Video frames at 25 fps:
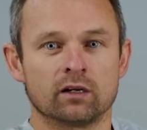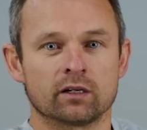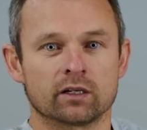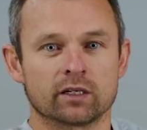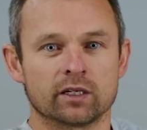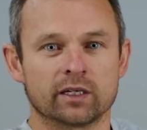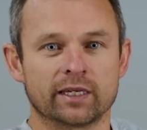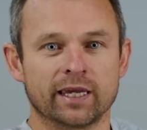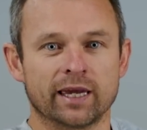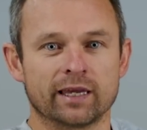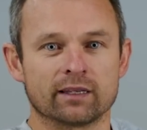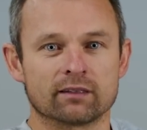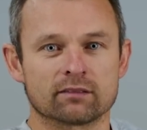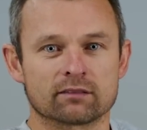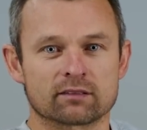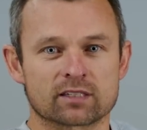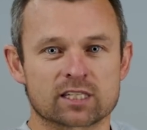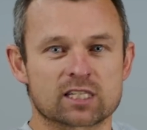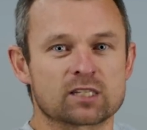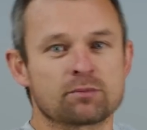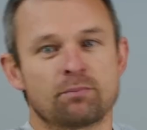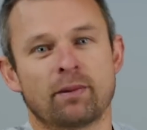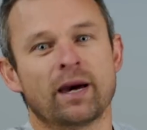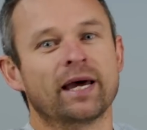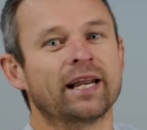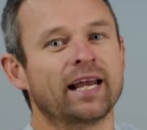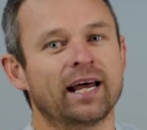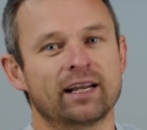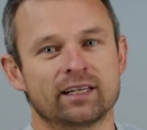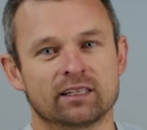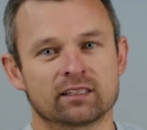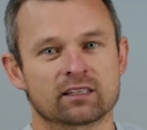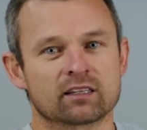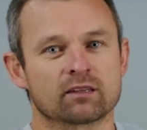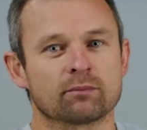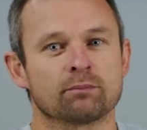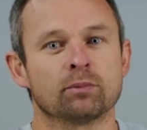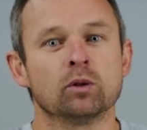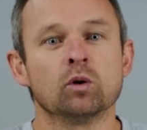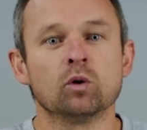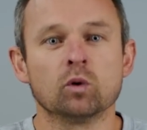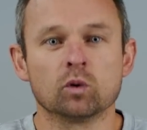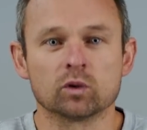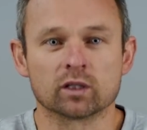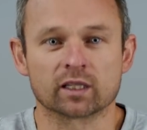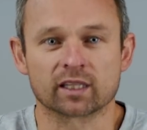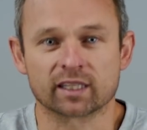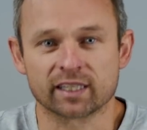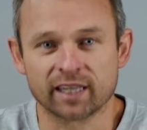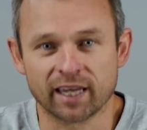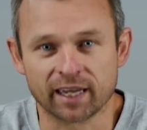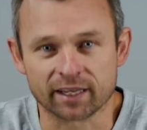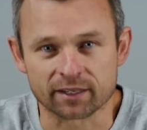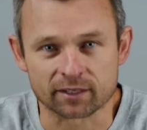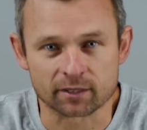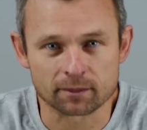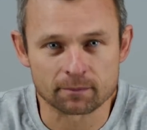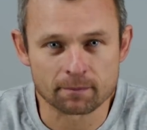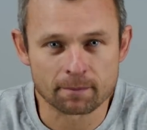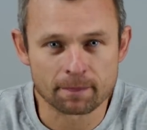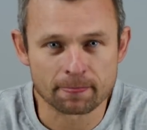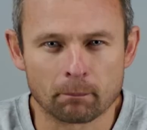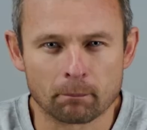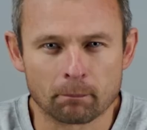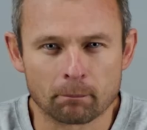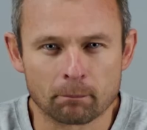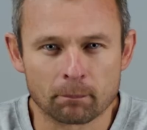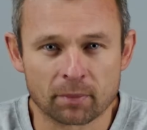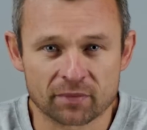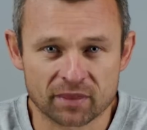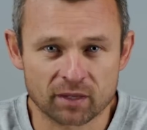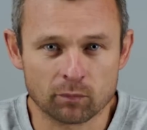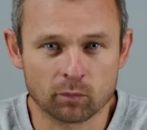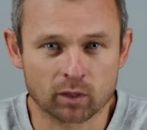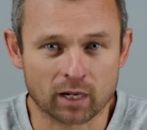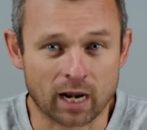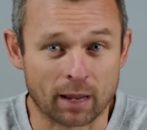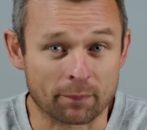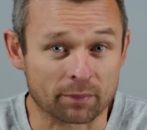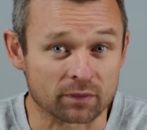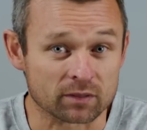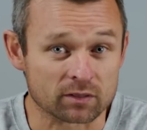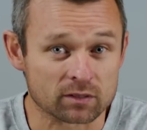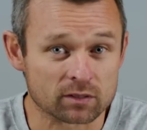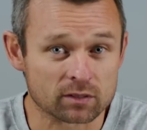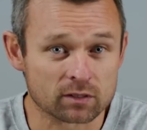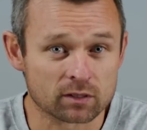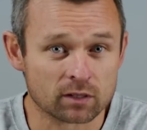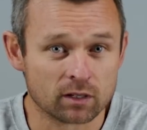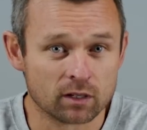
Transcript: you get spat out into the pool at the end. But then what happens?